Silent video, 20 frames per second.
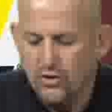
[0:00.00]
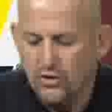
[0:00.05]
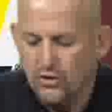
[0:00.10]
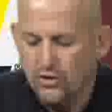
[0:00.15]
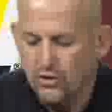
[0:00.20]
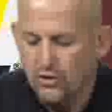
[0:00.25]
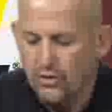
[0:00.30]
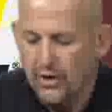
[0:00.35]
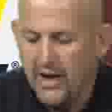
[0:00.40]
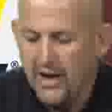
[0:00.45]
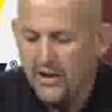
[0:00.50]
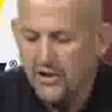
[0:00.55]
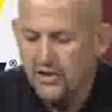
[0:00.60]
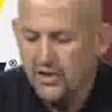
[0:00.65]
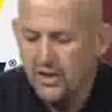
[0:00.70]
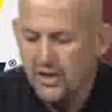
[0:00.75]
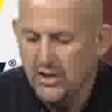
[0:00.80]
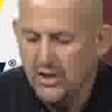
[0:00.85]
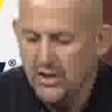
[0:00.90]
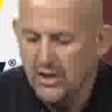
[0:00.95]
to
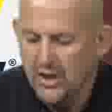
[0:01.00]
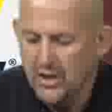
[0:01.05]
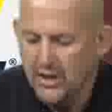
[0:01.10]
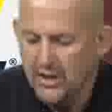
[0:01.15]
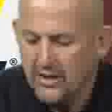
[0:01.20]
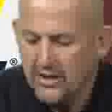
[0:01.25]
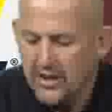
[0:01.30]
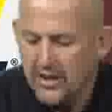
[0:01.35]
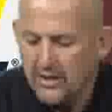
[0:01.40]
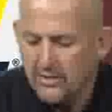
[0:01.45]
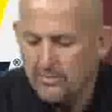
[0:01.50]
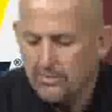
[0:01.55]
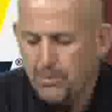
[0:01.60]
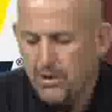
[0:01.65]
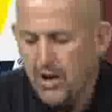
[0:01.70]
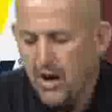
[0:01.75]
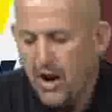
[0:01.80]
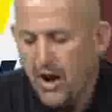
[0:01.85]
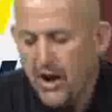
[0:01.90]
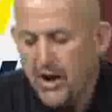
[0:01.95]
actually get
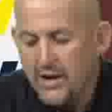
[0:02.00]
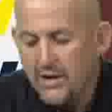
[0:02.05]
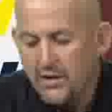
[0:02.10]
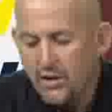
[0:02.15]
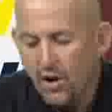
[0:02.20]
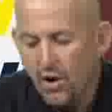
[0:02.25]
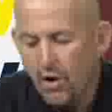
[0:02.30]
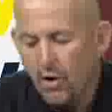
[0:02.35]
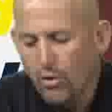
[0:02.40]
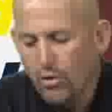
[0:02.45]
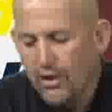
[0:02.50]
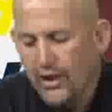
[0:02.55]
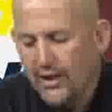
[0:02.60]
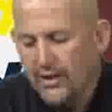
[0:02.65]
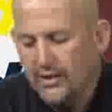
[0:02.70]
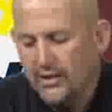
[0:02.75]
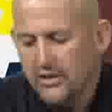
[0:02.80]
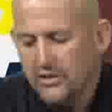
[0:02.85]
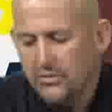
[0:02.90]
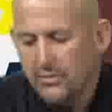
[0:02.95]
behind a hole
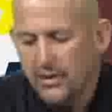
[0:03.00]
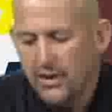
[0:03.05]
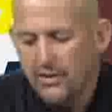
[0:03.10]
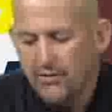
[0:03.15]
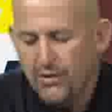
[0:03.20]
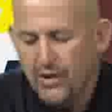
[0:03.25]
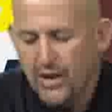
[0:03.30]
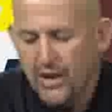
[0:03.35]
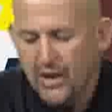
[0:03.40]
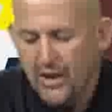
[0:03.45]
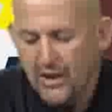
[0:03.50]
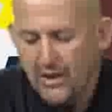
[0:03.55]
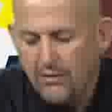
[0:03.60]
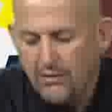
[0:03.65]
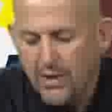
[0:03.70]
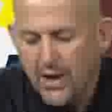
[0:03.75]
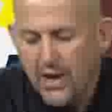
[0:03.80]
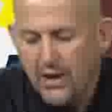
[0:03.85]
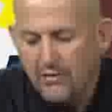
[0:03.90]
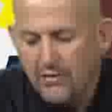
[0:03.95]
like this one over here, if
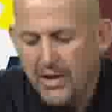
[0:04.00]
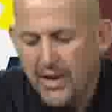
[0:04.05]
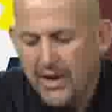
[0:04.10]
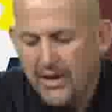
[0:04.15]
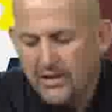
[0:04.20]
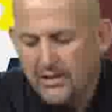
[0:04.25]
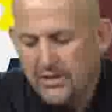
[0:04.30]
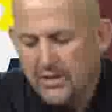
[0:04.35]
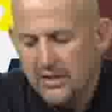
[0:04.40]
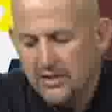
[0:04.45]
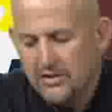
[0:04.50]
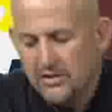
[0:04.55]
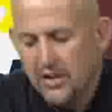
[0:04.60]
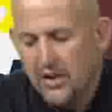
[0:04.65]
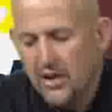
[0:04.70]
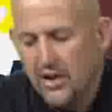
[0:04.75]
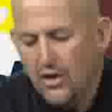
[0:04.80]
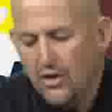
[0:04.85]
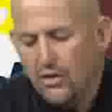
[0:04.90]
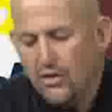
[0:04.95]
you have the access,
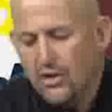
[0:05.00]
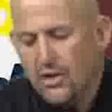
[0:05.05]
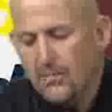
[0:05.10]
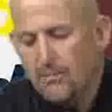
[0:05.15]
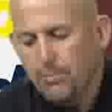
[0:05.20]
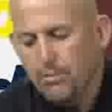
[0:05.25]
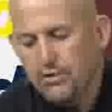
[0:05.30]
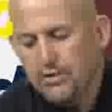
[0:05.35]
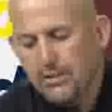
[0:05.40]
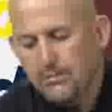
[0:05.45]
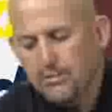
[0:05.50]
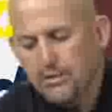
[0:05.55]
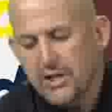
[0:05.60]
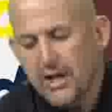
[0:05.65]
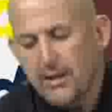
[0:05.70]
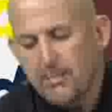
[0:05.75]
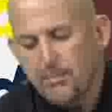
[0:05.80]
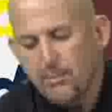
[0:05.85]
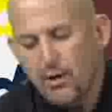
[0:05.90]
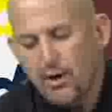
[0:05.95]
you can put some
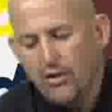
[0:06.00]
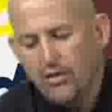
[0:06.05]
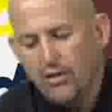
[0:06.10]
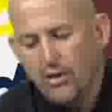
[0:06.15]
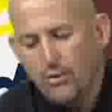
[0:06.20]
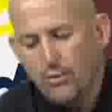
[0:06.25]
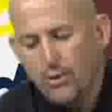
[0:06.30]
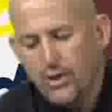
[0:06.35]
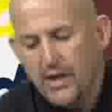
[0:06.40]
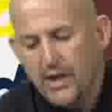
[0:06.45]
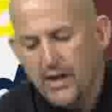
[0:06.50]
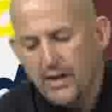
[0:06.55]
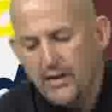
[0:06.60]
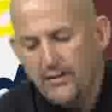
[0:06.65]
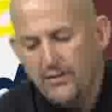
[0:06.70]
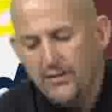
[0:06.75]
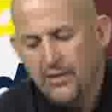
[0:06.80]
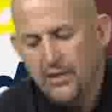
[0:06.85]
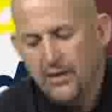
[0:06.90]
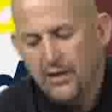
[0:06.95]
tape on the rear
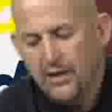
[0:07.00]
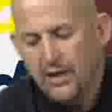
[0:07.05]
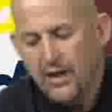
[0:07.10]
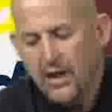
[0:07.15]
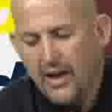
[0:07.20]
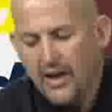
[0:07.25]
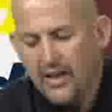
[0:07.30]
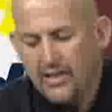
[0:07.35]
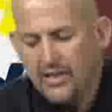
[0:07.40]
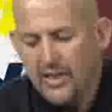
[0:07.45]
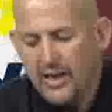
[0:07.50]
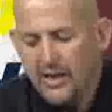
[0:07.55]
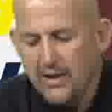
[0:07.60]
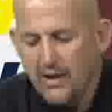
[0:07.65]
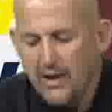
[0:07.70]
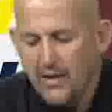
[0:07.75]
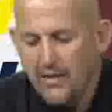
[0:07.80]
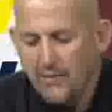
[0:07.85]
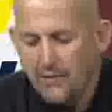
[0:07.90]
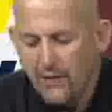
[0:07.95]
and
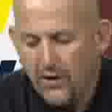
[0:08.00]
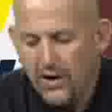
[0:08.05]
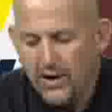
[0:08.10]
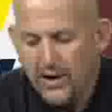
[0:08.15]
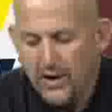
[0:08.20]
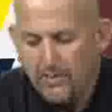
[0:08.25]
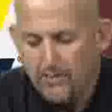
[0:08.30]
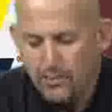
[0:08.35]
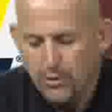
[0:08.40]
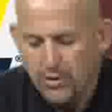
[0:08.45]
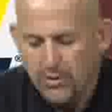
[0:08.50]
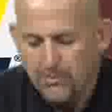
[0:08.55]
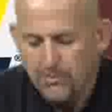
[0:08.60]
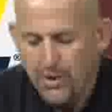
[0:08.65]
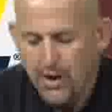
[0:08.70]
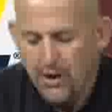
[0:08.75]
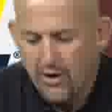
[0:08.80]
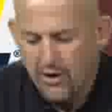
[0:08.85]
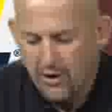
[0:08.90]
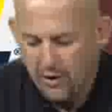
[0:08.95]
then fill it up with the
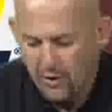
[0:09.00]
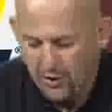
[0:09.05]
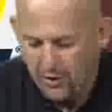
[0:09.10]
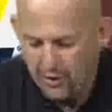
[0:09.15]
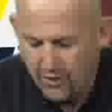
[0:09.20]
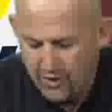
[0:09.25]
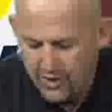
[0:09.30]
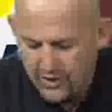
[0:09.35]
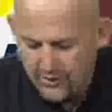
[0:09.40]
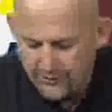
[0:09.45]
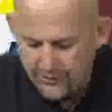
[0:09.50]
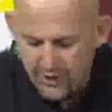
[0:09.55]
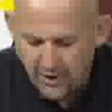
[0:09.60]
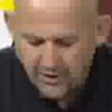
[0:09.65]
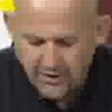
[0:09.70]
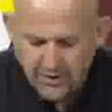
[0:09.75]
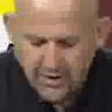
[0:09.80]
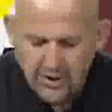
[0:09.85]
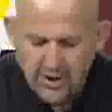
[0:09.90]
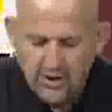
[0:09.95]
powder. If
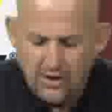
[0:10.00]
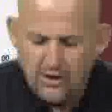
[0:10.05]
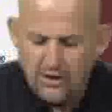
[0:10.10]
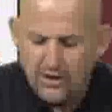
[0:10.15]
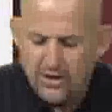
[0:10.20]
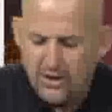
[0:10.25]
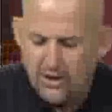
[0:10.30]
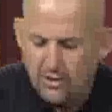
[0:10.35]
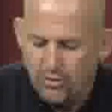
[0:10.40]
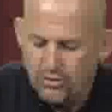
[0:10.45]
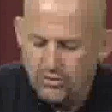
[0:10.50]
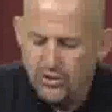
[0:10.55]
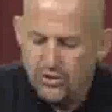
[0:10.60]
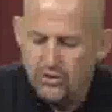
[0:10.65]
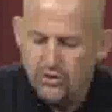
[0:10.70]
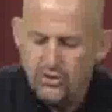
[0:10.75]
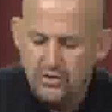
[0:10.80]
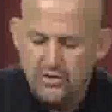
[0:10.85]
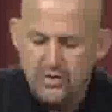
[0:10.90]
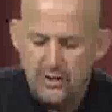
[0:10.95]
not, you can also
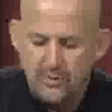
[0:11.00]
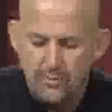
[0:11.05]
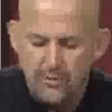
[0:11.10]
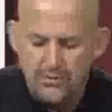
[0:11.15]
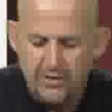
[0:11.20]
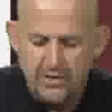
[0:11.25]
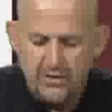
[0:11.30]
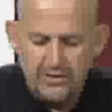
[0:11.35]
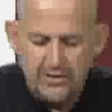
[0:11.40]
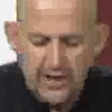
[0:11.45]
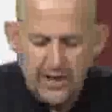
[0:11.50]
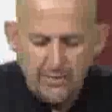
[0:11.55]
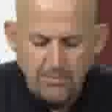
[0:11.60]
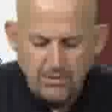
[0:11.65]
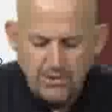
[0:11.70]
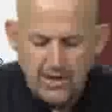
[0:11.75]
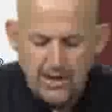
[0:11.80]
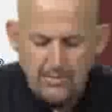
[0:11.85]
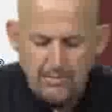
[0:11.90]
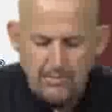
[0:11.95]
use some of the same
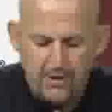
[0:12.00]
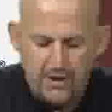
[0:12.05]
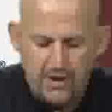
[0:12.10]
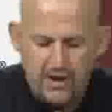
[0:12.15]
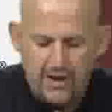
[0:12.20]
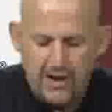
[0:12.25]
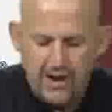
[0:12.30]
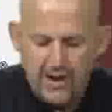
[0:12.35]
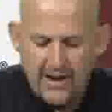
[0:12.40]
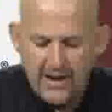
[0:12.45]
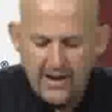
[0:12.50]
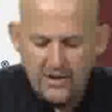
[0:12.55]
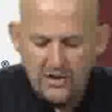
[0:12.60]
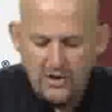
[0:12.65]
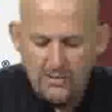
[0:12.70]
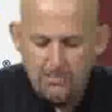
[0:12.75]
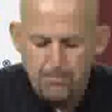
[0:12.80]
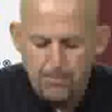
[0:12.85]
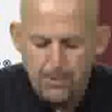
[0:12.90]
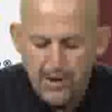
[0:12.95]
tape and
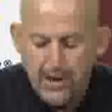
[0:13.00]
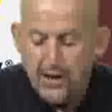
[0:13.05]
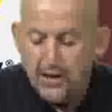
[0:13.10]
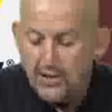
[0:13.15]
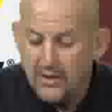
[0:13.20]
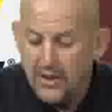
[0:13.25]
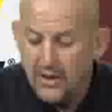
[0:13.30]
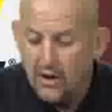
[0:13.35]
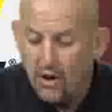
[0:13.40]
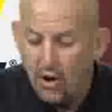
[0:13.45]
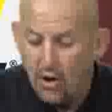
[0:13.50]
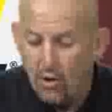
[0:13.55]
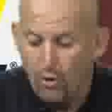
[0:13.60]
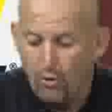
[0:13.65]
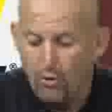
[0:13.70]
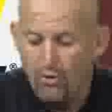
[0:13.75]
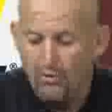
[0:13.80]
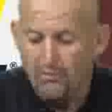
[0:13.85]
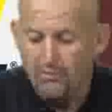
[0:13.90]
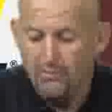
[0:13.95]
actually plug that
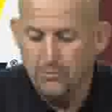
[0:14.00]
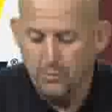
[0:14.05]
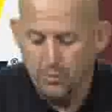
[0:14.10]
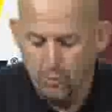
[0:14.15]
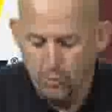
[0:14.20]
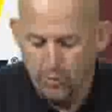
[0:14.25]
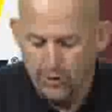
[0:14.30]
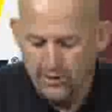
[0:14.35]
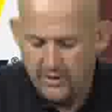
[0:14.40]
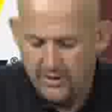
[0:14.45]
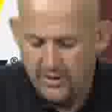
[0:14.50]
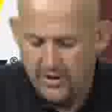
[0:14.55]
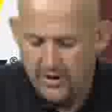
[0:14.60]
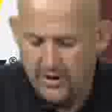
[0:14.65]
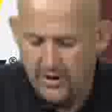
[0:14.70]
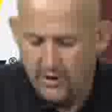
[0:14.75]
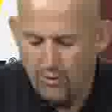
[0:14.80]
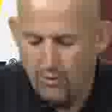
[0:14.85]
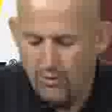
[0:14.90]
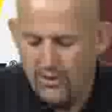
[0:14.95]
hole with
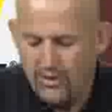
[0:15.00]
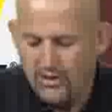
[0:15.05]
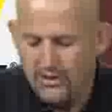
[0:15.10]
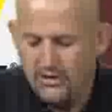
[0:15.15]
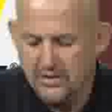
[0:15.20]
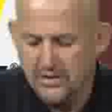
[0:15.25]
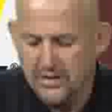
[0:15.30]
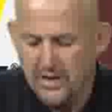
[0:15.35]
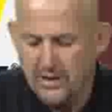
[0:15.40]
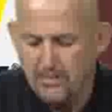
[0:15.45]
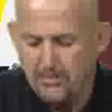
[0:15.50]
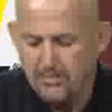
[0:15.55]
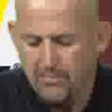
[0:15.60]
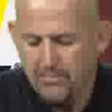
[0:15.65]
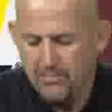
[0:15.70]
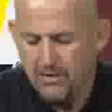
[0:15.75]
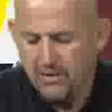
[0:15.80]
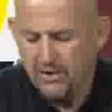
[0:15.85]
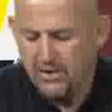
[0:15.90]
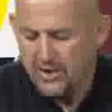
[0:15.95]
this tape.
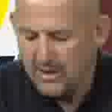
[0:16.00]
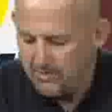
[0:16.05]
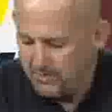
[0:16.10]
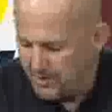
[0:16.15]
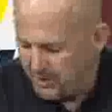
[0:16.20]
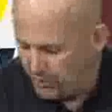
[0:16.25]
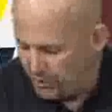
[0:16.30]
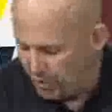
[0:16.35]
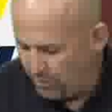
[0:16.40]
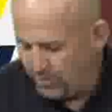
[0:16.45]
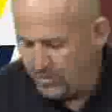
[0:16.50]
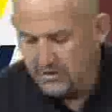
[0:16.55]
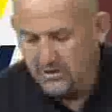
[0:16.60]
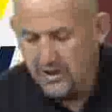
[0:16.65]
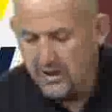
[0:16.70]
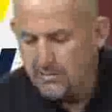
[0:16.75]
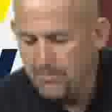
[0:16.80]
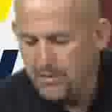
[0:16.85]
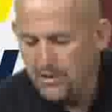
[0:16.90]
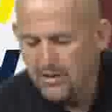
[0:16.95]
It can be normal
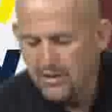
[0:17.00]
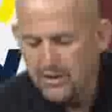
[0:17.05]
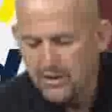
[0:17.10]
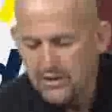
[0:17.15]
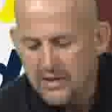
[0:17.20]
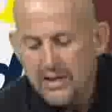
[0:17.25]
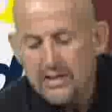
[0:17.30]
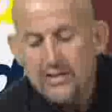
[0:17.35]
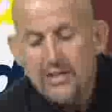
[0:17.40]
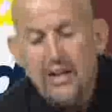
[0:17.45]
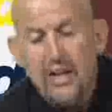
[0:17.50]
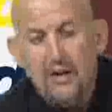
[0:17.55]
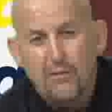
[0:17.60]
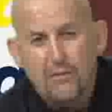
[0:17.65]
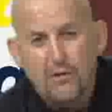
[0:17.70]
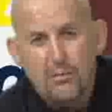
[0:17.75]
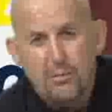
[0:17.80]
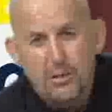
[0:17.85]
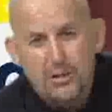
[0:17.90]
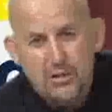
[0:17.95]
tape, it doesn't have
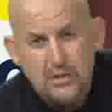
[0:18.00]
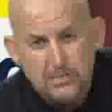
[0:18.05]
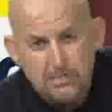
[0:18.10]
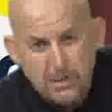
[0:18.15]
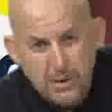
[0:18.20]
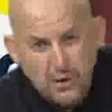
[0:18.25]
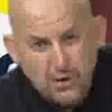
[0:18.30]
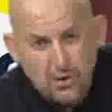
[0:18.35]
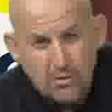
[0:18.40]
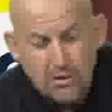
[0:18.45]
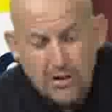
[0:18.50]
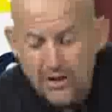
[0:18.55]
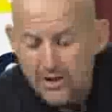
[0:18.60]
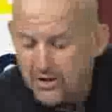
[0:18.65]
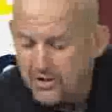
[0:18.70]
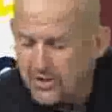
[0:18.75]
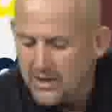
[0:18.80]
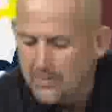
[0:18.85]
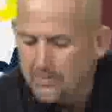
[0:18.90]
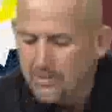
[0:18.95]
to be a special kind
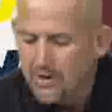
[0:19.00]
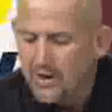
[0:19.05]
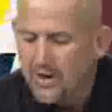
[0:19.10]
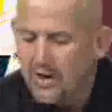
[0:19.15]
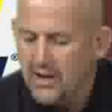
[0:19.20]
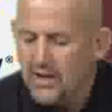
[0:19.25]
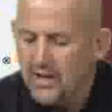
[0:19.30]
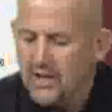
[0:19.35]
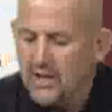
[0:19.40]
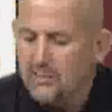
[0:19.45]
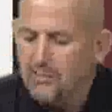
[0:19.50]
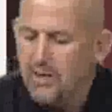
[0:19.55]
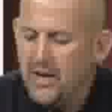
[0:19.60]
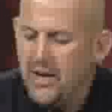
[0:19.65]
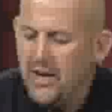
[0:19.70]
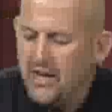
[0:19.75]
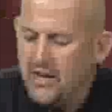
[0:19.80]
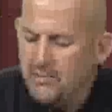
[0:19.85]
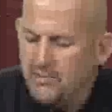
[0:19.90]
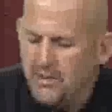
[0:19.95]
of tape. It can be
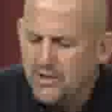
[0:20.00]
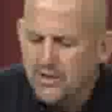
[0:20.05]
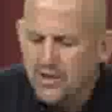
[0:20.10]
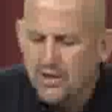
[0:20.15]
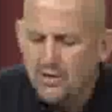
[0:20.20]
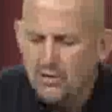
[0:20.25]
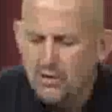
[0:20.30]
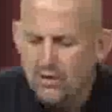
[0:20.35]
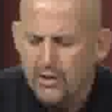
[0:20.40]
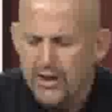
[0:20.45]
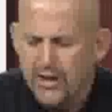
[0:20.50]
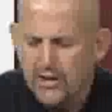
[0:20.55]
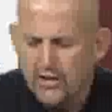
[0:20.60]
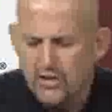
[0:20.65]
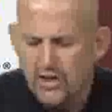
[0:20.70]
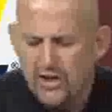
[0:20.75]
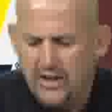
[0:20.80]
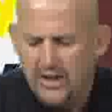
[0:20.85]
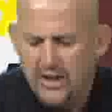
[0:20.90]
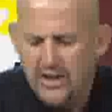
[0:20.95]
any material
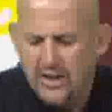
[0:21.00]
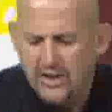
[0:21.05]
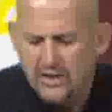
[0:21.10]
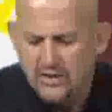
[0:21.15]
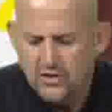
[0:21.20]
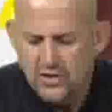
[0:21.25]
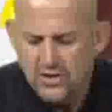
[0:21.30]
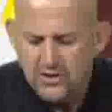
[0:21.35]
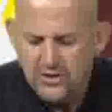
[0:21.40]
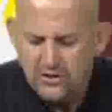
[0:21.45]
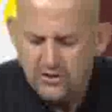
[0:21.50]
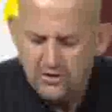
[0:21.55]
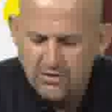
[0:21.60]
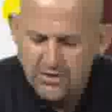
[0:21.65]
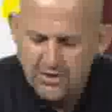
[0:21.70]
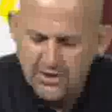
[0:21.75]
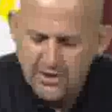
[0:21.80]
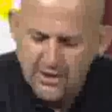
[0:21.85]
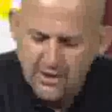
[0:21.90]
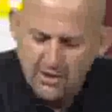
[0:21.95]
actually, just to
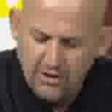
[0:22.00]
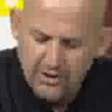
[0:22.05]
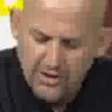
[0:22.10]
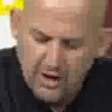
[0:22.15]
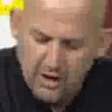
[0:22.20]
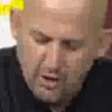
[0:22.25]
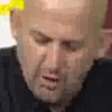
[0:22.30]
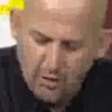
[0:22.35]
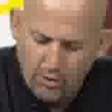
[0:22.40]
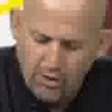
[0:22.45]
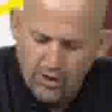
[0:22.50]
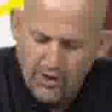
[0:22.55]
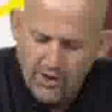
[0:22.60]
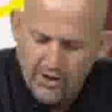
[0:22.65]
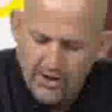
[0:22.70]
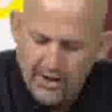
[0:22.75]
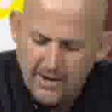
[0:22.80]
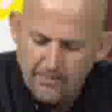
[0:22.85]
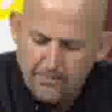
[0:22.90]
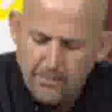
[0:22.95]
seal the hole
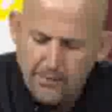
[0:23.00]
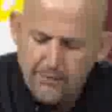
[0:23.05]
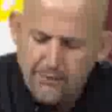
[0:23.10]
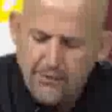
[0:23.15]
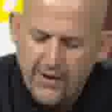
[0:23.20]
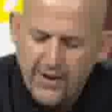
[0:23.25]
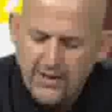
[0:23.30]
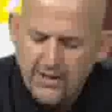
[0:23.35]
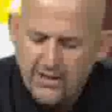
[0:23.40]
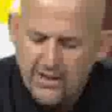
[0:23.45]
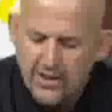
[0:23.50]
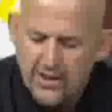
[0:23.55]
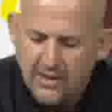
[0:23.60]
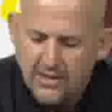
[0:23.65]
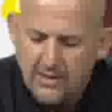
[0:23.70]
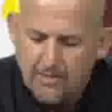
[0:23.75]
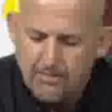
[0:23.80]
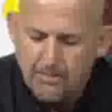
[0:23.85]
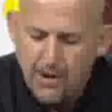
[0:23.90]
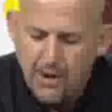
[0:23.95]
and prevent
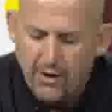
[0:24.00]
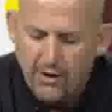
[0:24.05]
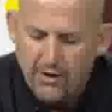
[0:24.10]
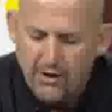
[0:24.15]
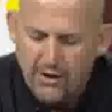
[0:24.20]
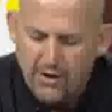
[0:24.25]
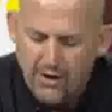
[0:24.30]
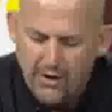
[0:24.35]
the powder